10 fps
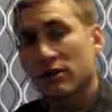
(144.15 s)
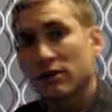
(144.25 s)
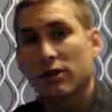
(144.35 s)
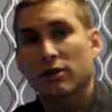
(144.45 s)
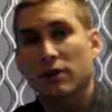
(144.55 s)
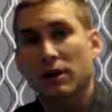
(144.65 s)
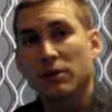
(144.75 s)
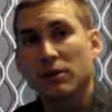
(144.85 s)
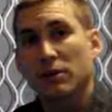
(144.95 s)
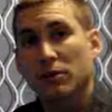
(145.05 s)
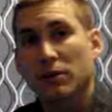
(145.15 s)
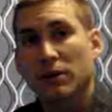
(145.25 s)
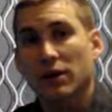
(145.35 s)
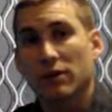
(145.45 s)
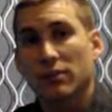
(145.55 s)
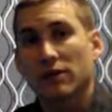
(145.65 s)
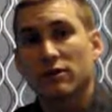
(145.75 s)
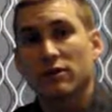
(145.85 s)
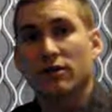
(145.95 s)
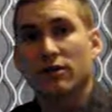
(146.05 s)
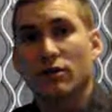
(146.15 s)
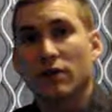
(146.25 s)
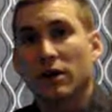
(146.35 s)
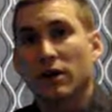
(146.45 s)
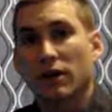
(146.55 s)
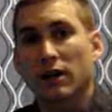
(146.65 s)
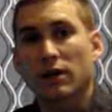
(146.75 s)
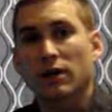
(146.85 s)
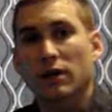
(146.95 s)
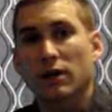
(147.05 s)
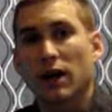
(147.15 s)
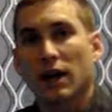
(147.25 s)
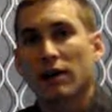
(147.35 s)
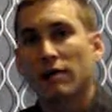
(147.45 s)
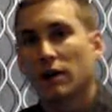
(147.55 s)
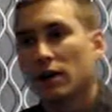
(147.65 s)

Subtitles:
It can display multiple messages in one period. So you can have,